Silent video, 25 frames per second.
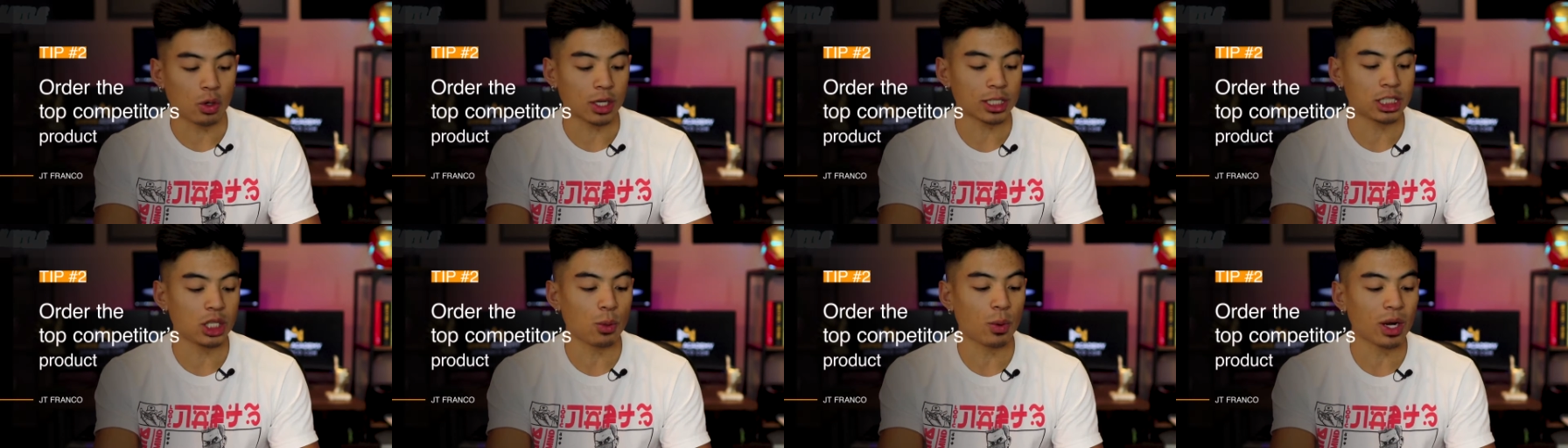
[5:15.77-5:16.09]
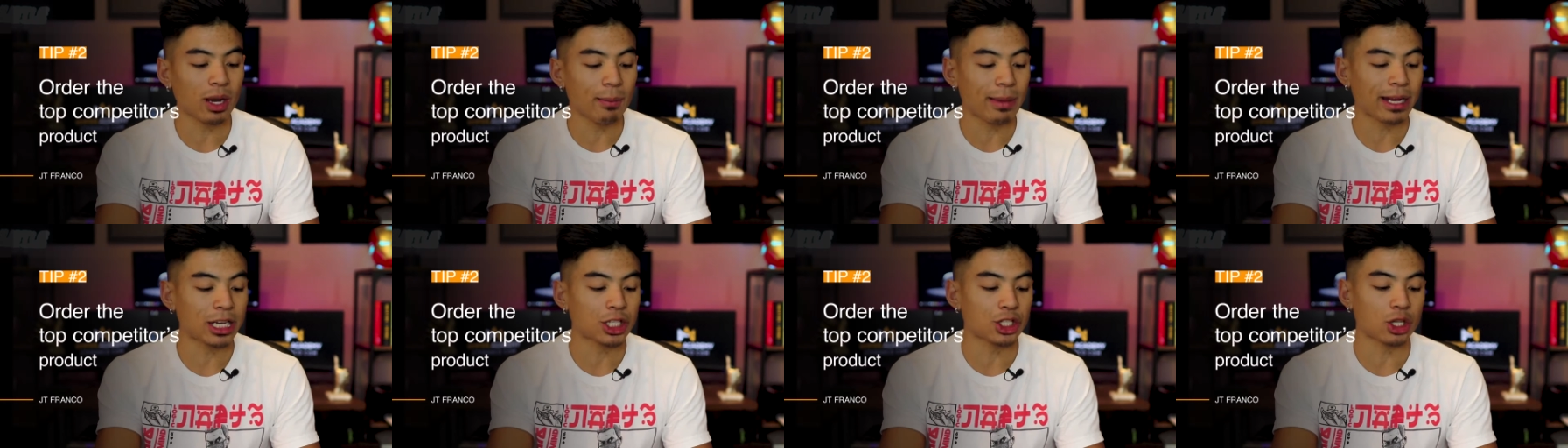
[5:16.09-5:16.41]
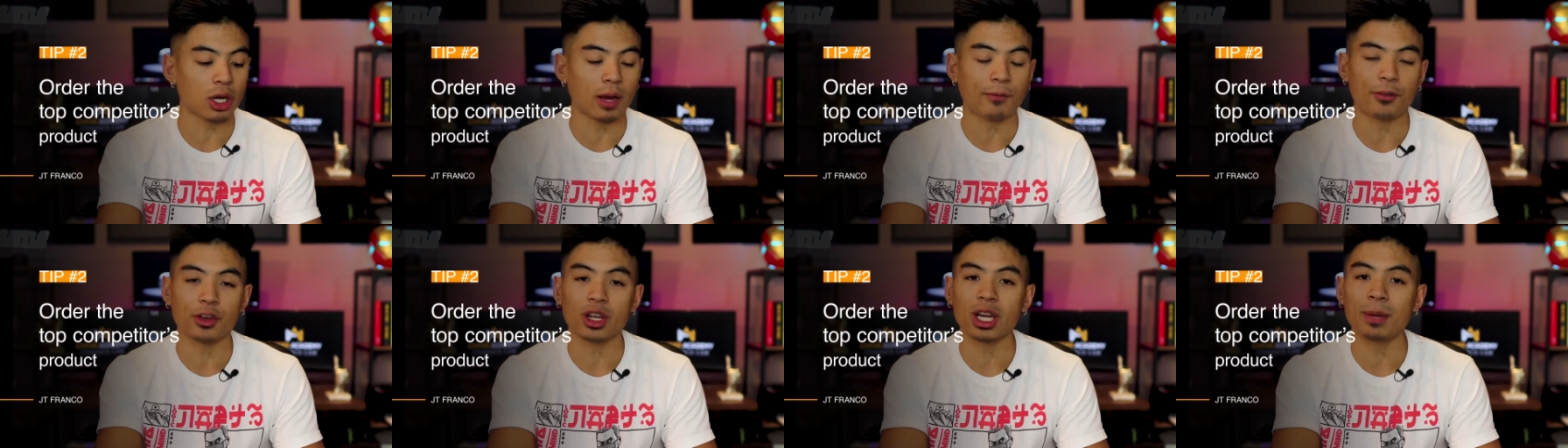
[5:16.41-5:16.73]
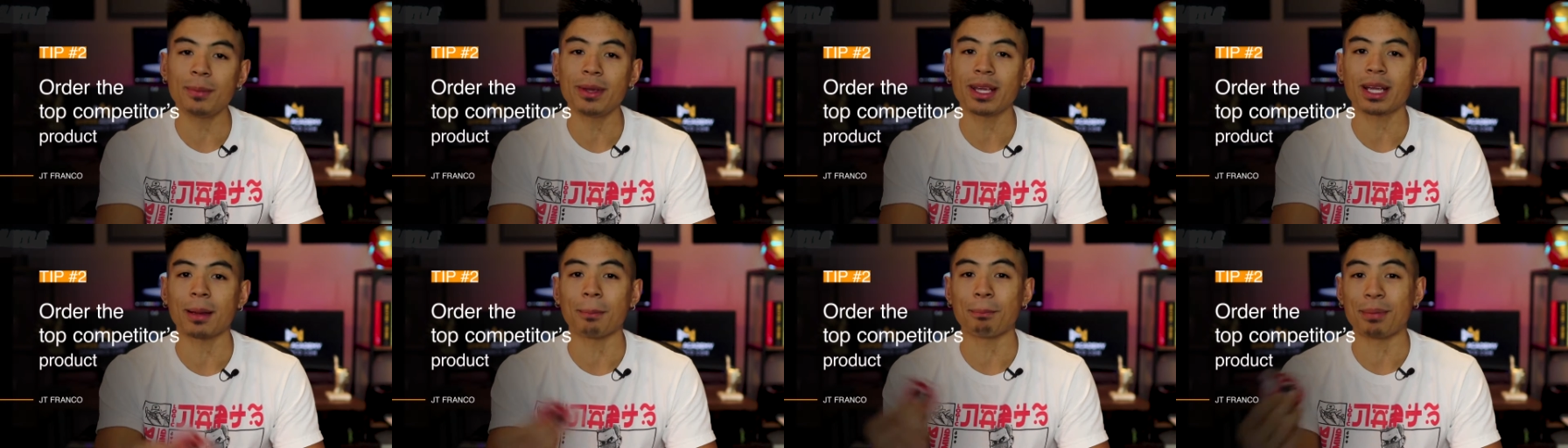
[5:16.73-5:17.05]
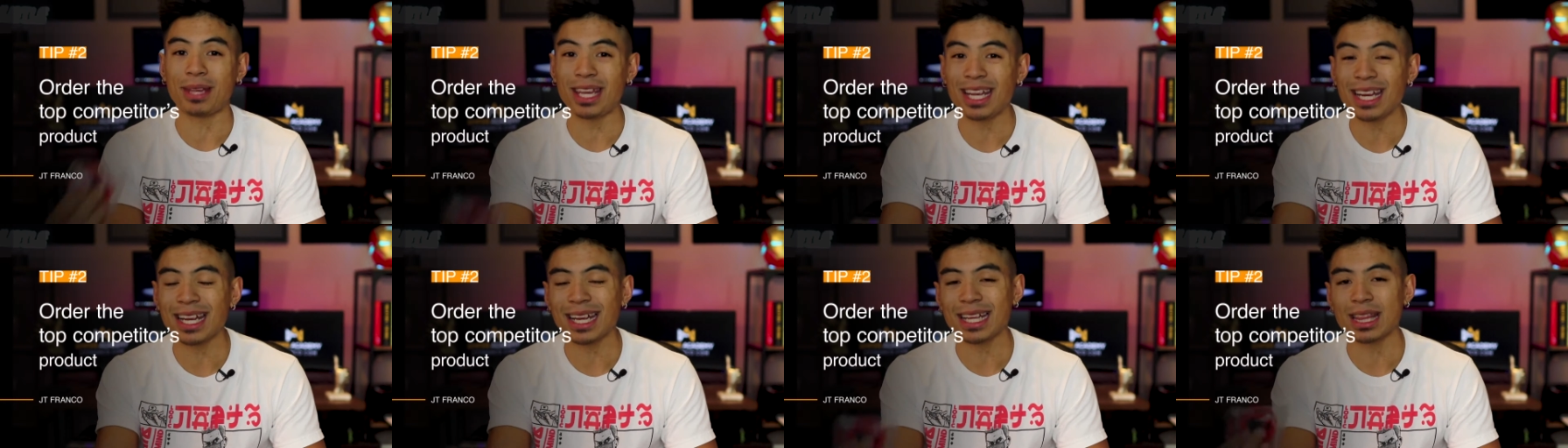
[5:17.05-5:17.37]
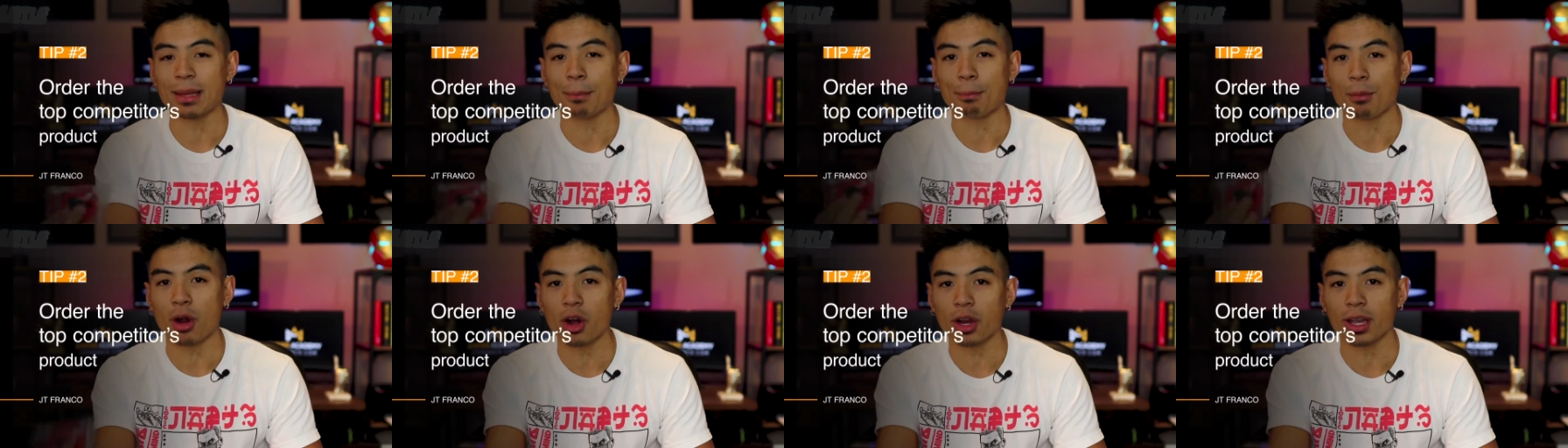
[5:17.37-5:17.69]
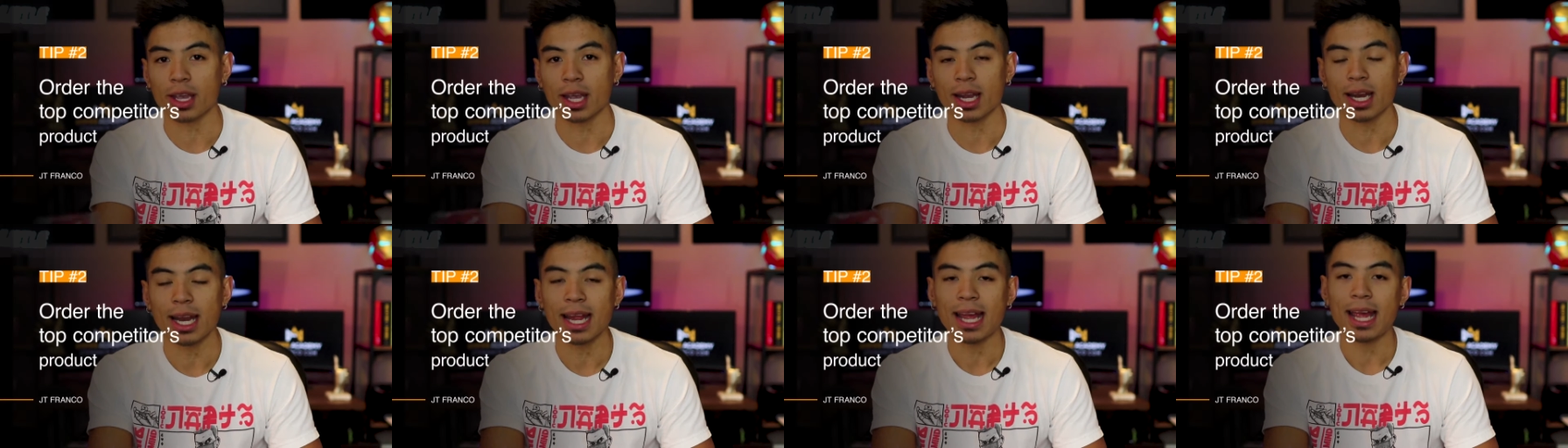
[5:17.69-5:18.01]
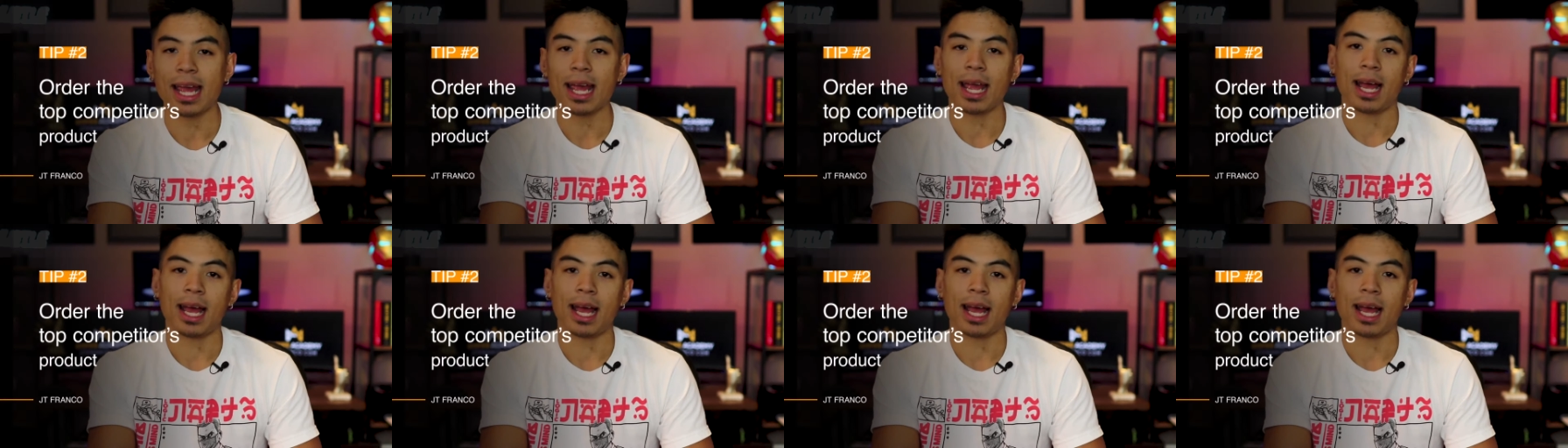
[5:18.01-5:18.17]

Because you want to make sure if you're going to be competing in the market,